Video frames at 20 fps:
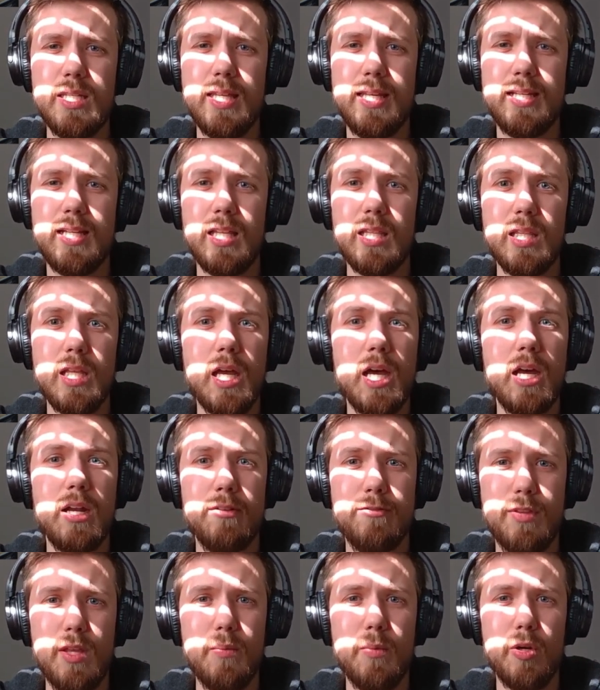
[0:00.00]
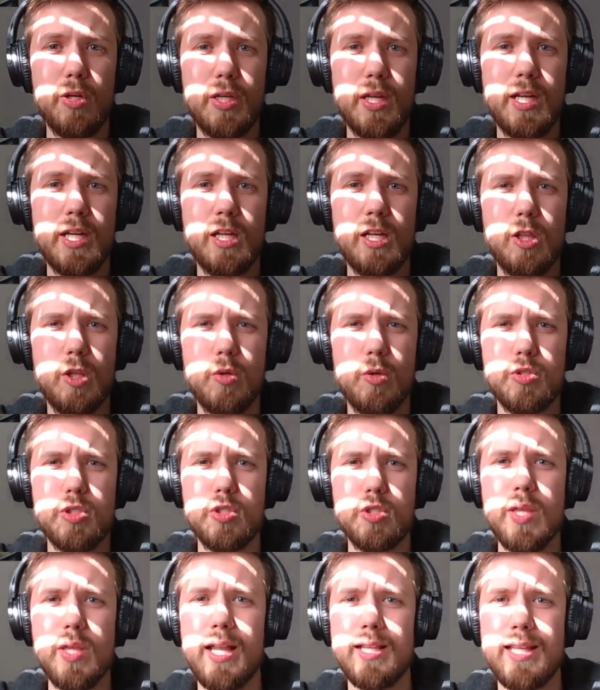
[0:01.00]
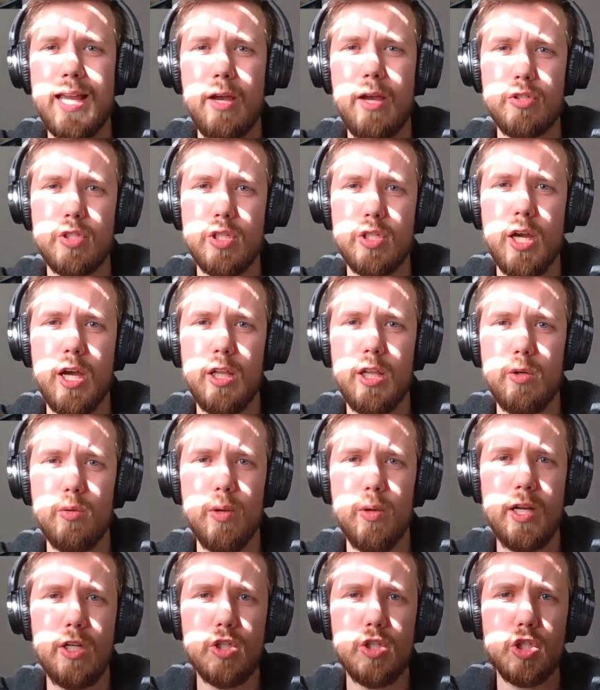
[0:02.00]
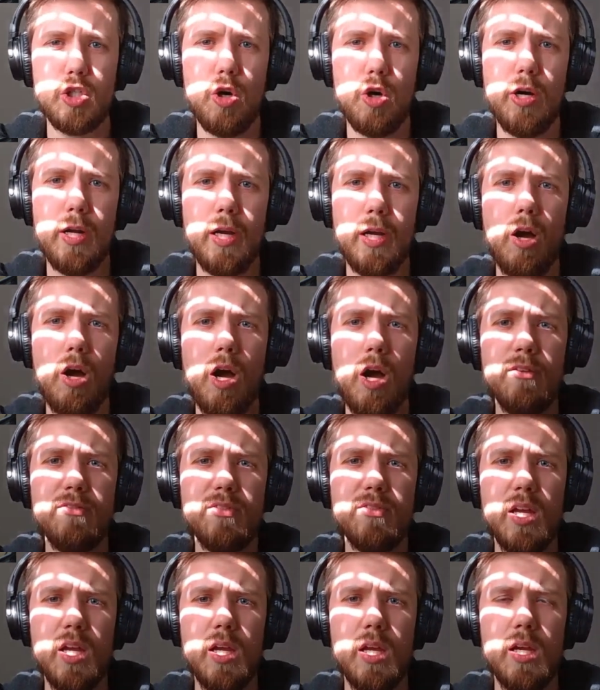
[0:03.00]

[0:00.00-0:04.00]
like a lot of them are getting close to that $1,000 range starting off.